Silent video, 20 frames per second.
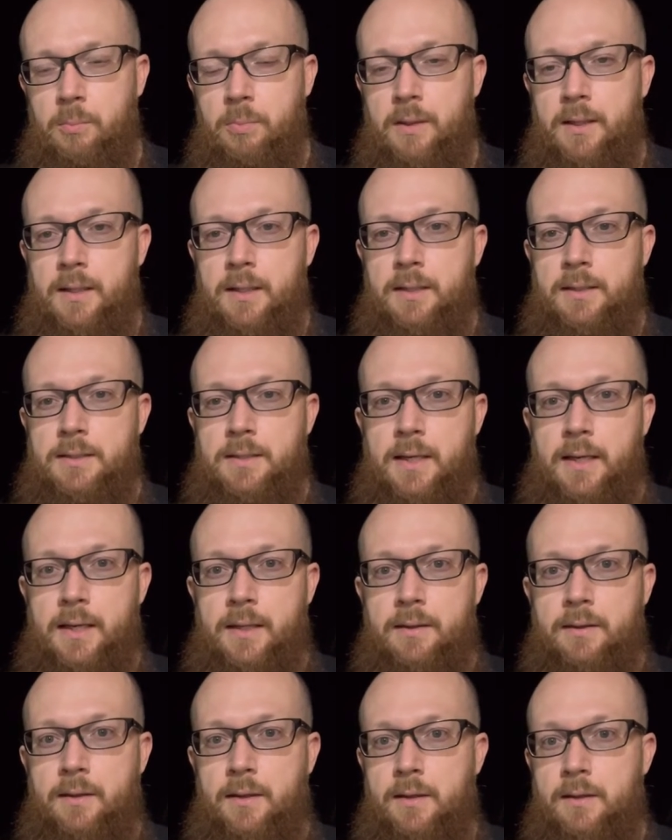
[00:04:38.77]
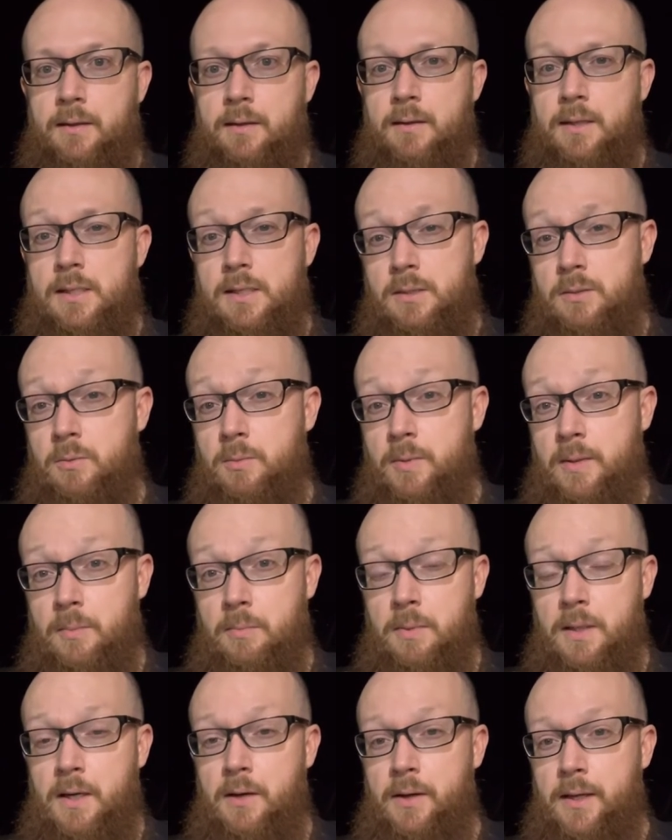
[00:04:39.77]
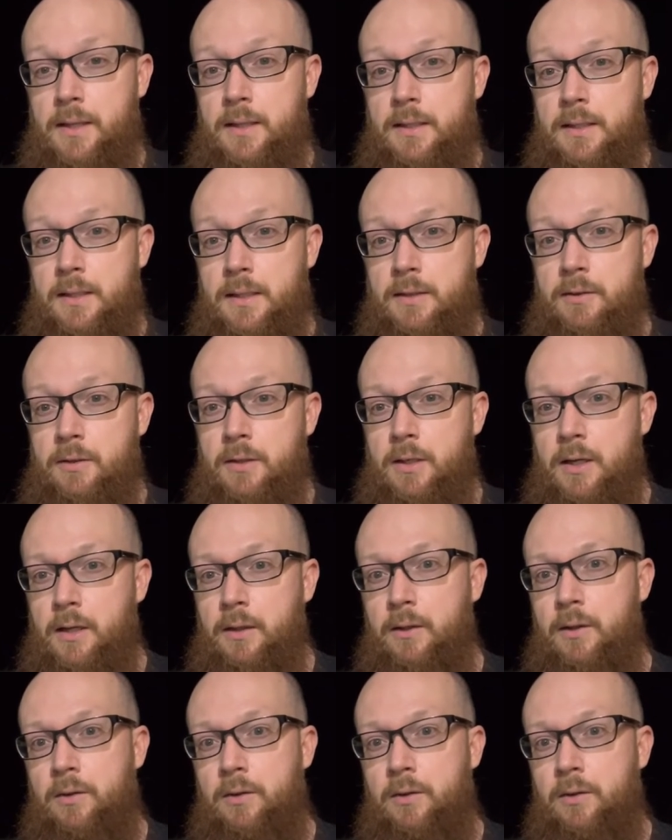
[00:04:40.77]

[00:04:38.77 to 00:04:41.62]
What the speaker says: but I thought this would be a better idea to not